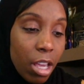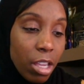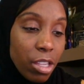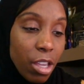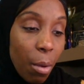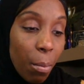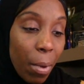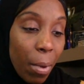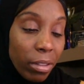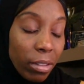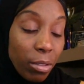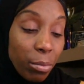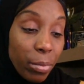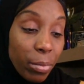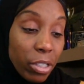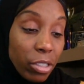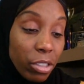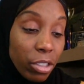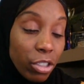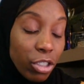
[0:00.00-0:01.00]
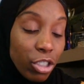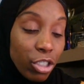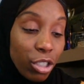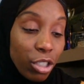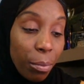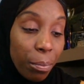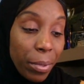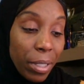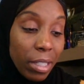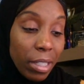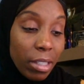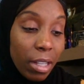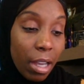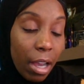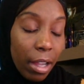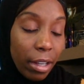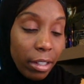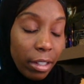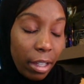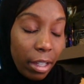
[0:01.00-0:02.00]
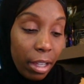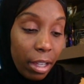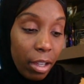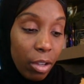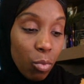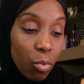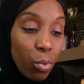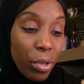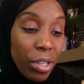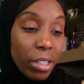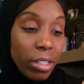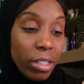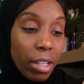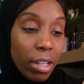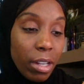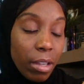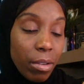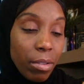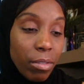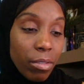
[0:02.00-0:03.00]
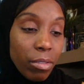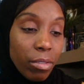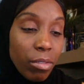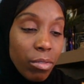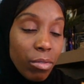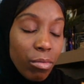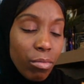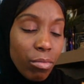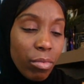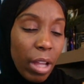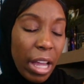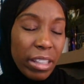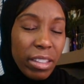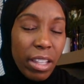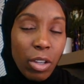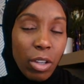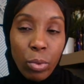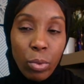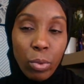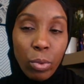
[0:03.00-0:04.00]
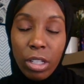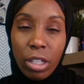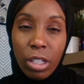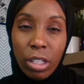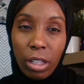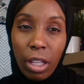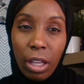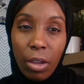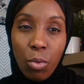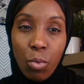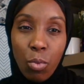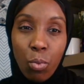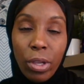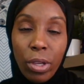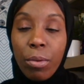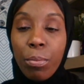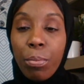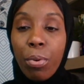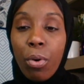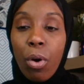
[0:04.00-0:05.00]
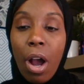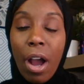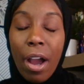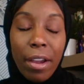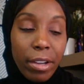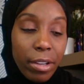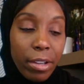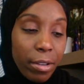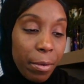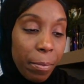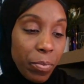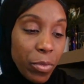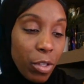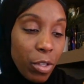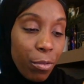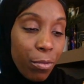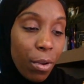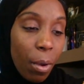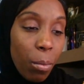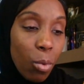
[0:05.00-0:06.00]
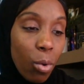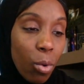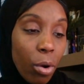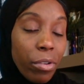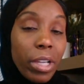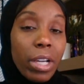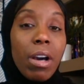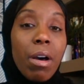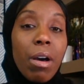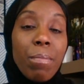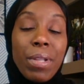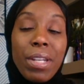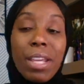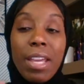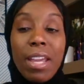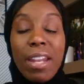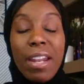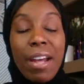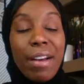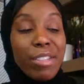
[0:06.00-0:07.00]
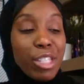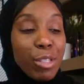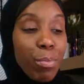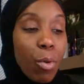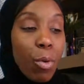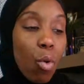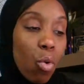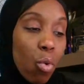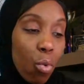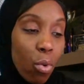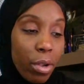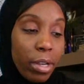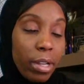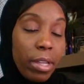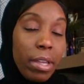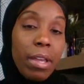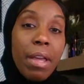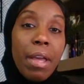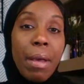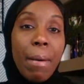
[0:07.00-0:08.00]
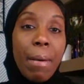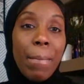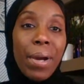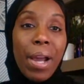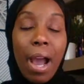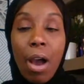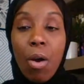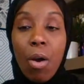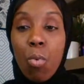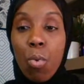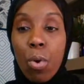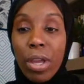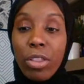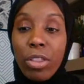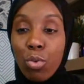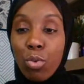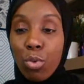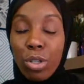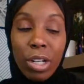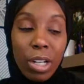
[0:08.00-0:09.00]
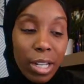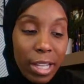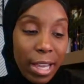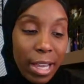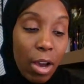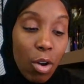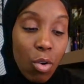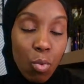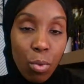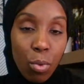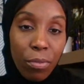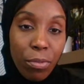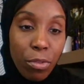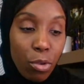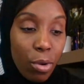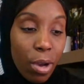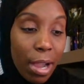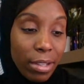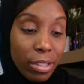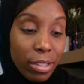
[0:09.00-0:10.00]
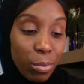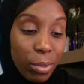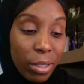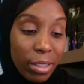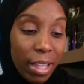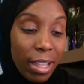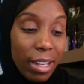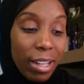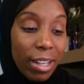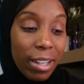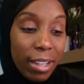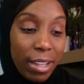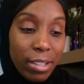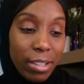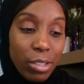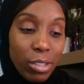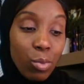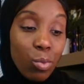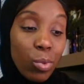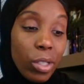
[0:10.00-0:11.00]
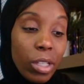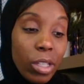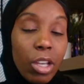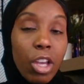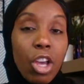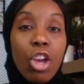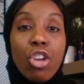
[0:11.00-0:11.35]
Your monthly budget should be done. And we did it, I think we did it that week prior to February coming in. I spoke on it, but I went through the layout with you guys with that last week.